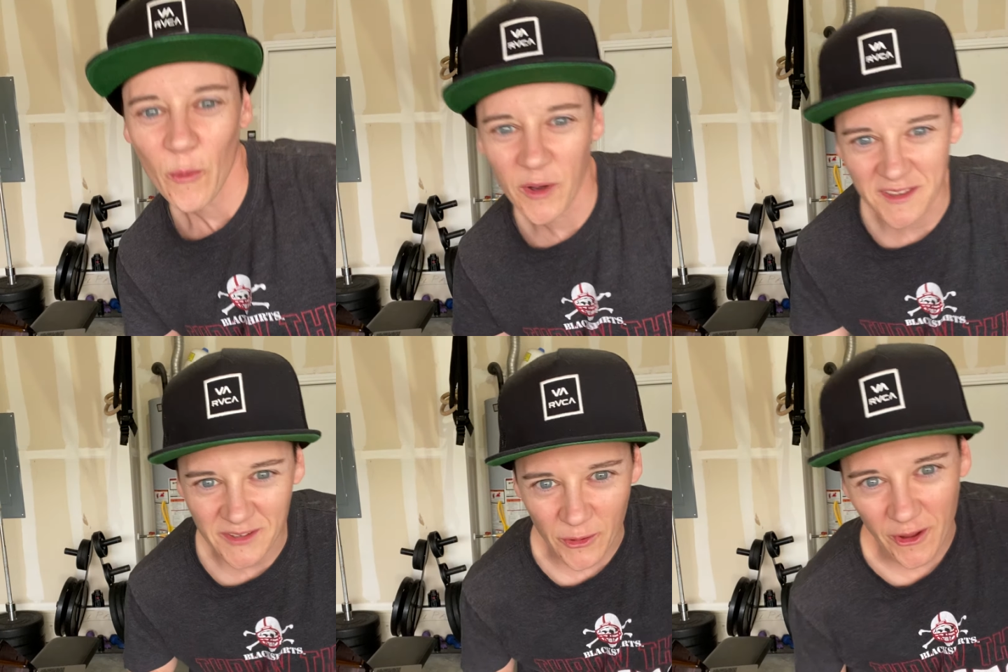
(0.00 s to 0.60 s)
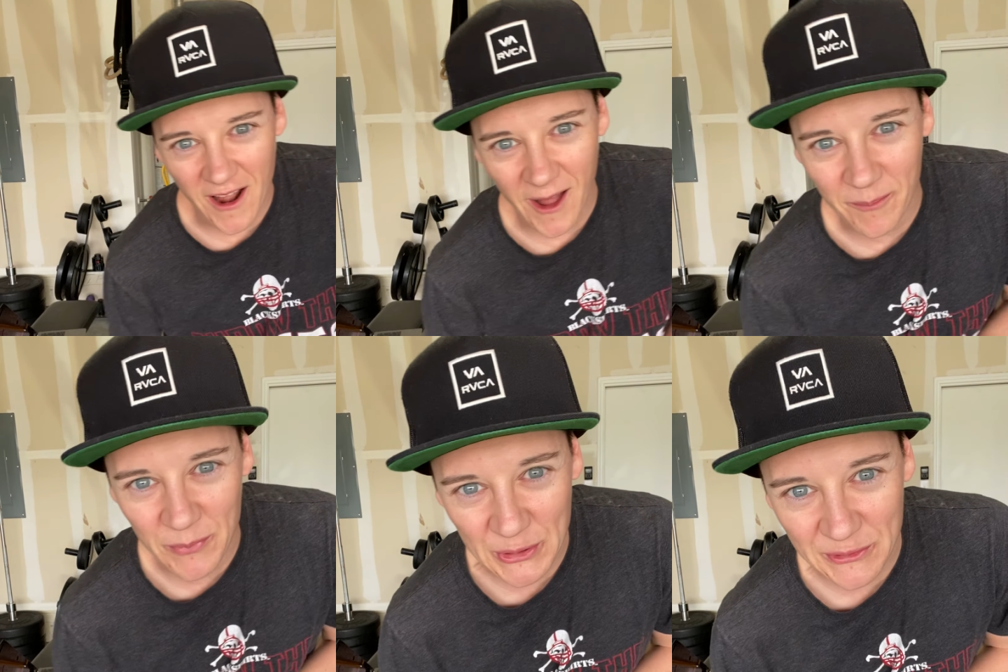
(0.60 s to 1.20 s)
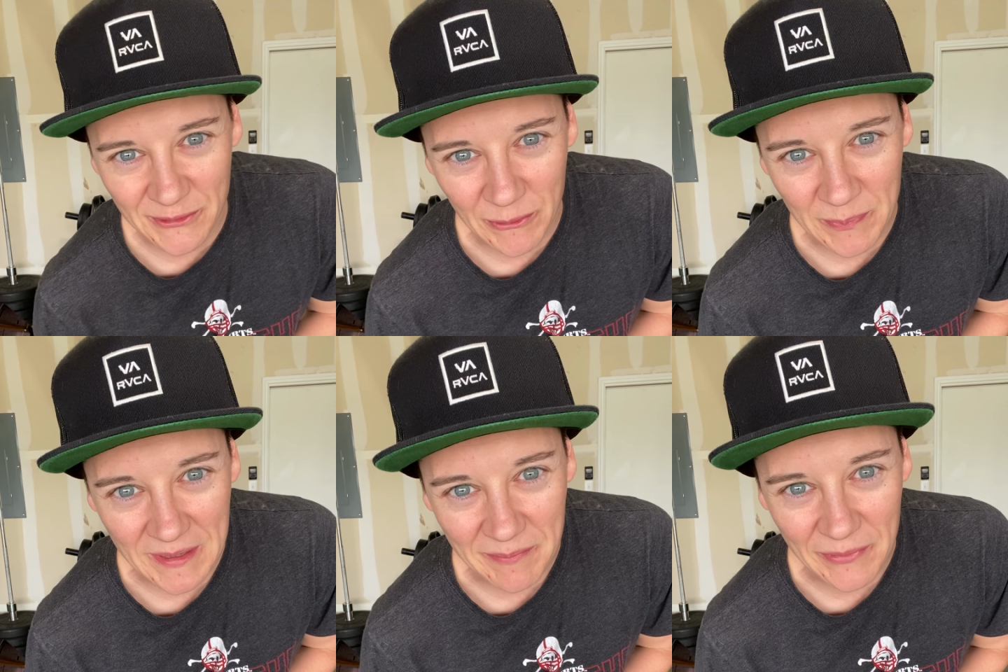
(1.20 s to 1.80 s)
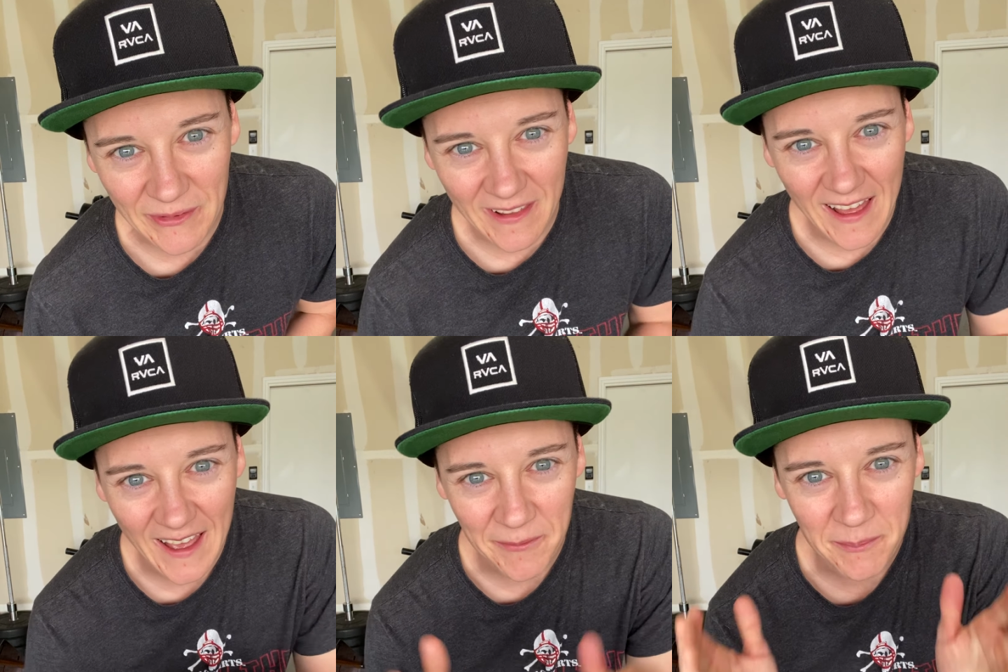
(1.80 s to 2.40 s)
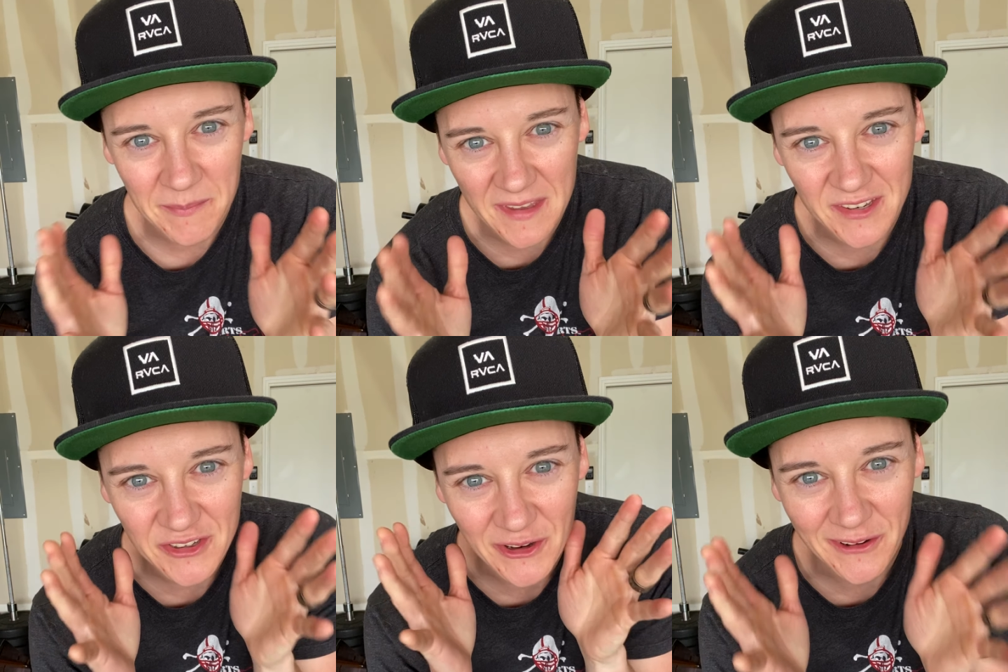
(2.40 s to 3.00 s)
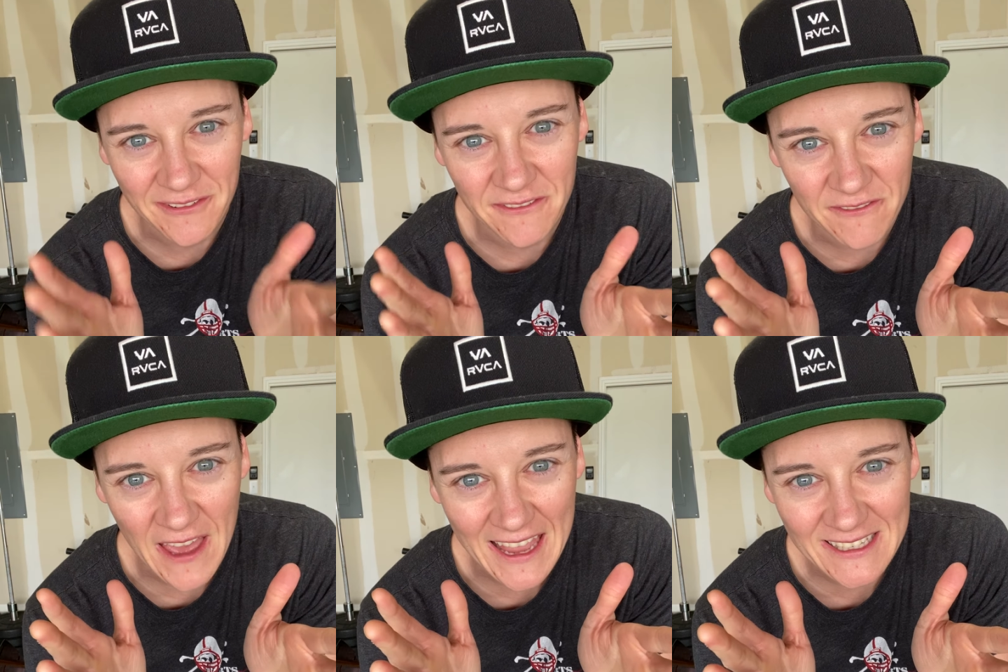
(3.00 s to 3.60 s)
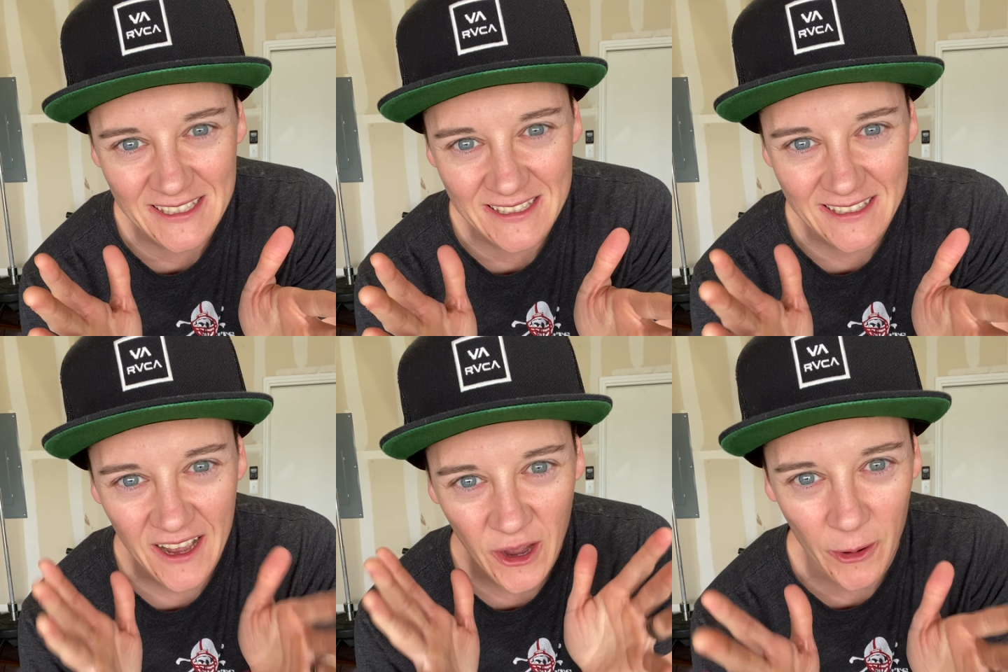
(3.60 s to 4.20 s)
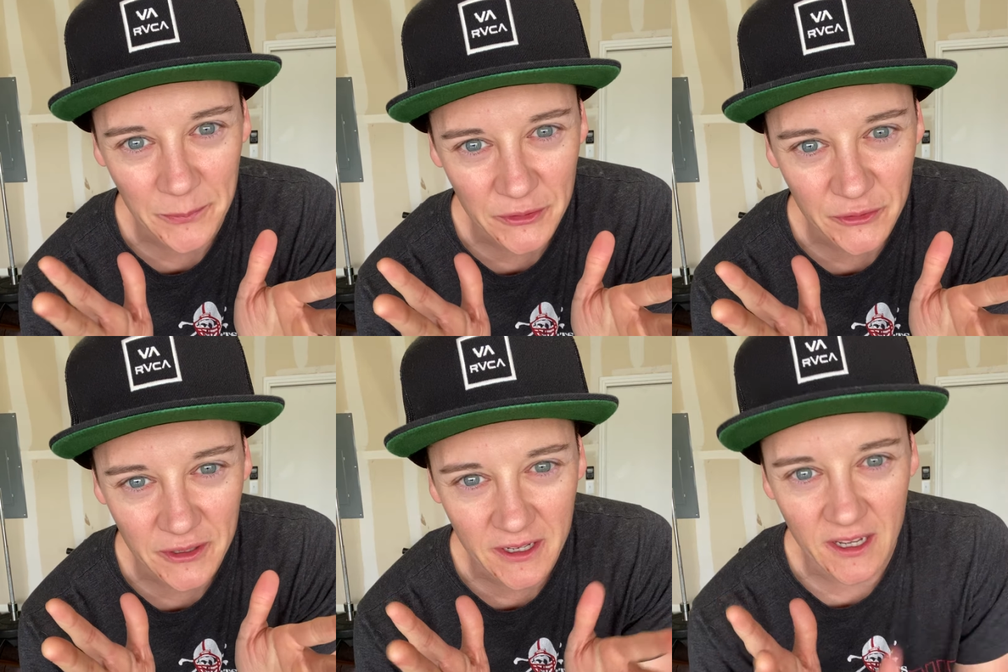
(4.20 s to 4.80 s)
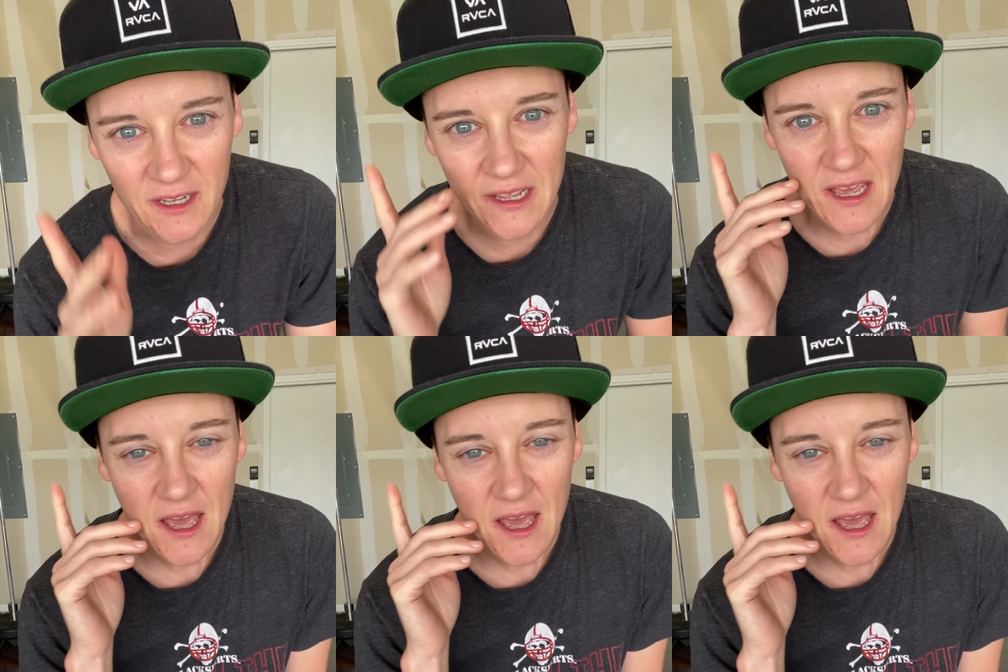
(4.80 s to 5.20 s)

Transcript: What's going on, beautiful people? I miss your face. I hope you're doing good.